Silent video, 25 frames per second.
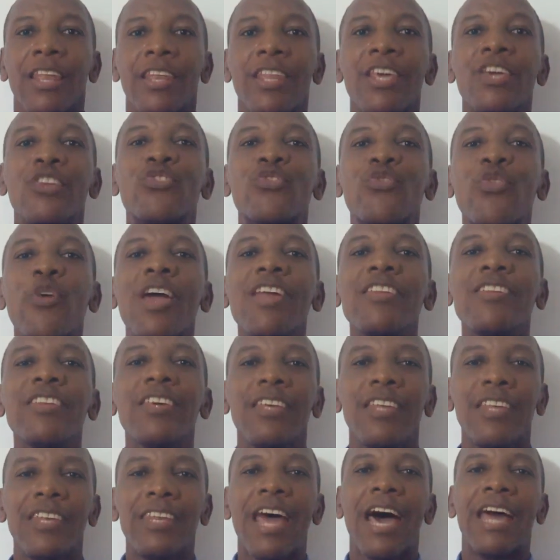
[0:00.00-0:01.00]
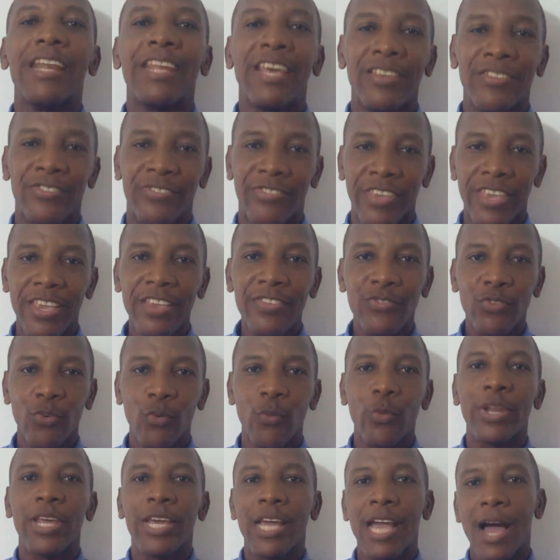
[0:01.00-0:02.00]
The trend that
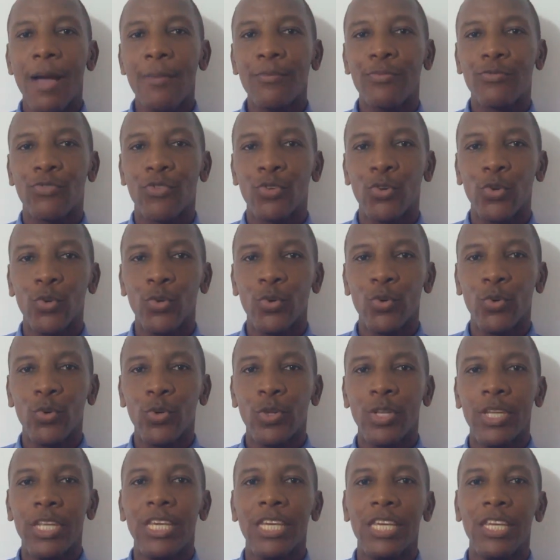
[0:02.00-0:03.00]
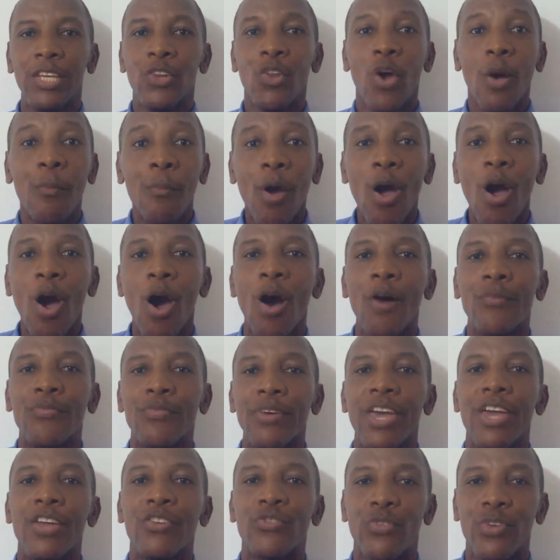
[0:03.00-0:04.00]
exists when it comes to the number
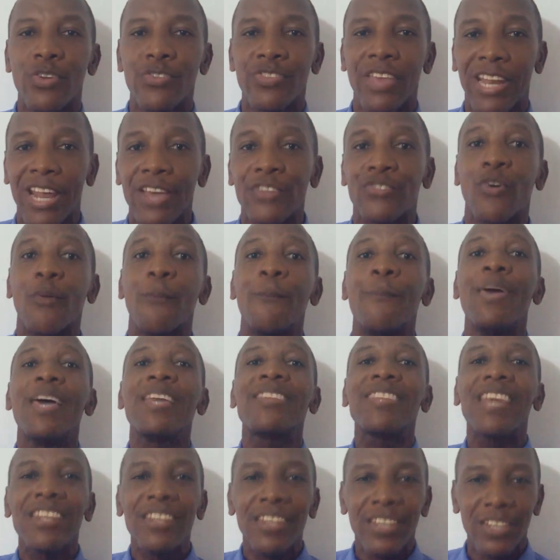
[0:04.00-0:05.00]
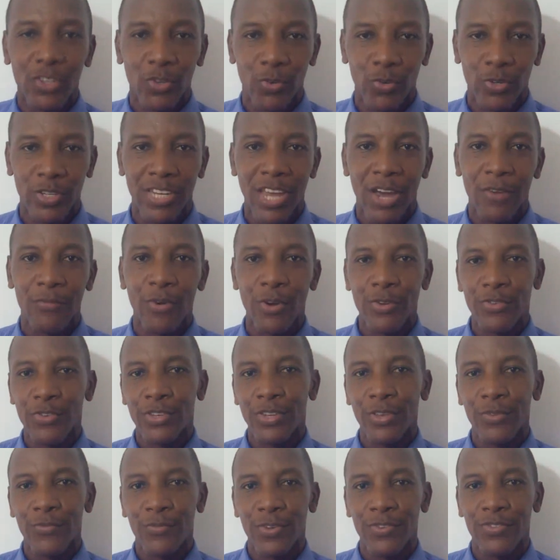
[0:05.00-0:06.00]
of entries that are submitted to the
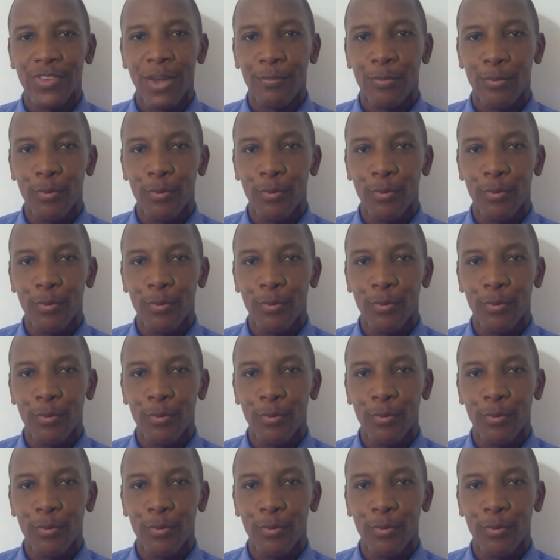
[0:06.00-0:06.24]
diversity visa